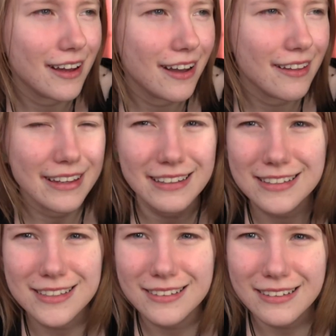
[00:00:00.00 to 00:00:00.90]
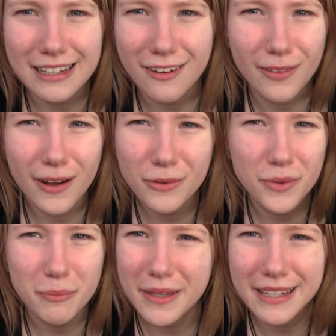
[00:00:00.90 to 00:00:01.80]
Like, it's like along
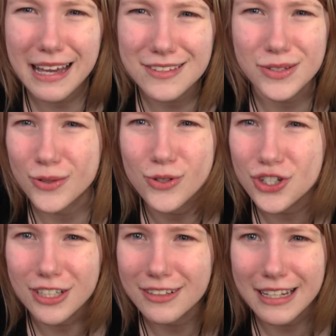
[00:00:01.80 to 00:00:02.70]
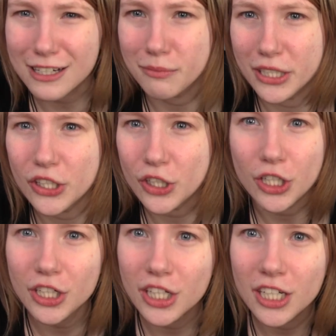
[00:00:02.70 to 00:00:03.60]
with Being As an Ocean and
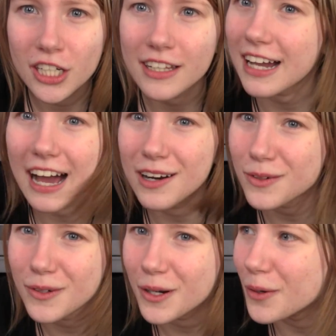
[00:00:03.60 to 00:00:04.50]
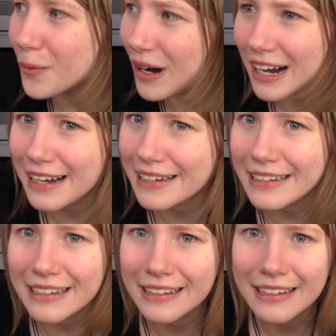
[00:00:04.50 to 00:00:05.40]
Amir. Like, I don't know
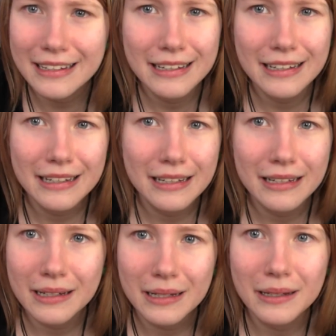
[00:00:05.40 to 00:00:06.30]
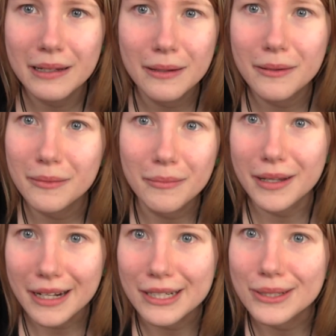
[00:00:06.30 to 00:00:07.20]
why,
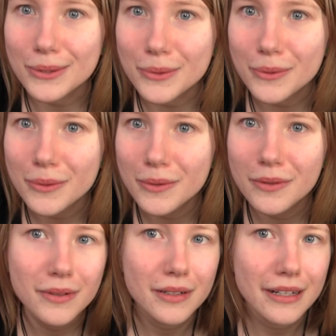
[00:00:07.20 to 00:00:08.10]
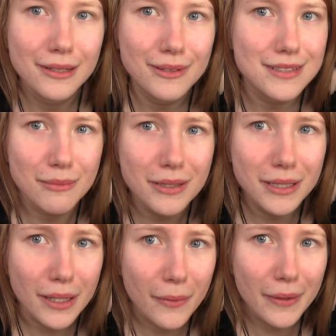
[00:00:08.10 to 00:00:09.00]
but I do. Anyways, I'm
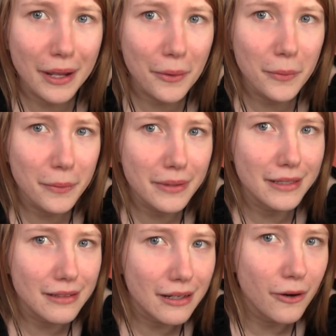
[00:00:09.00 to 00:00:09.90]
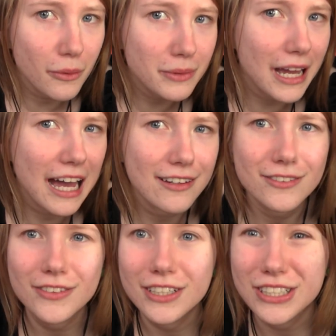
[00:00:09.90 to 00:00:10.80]
gonna go now, and I hope you
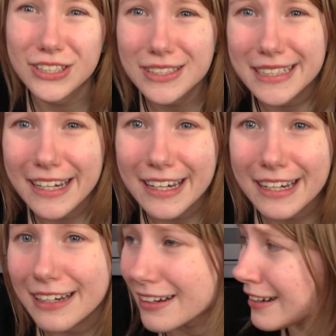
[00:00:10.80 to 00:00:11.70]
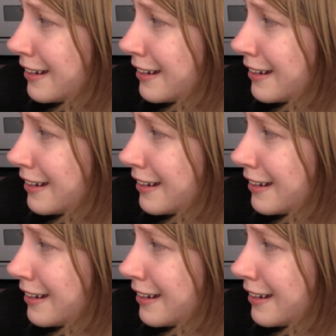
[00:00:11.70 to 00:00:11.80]
have a good day.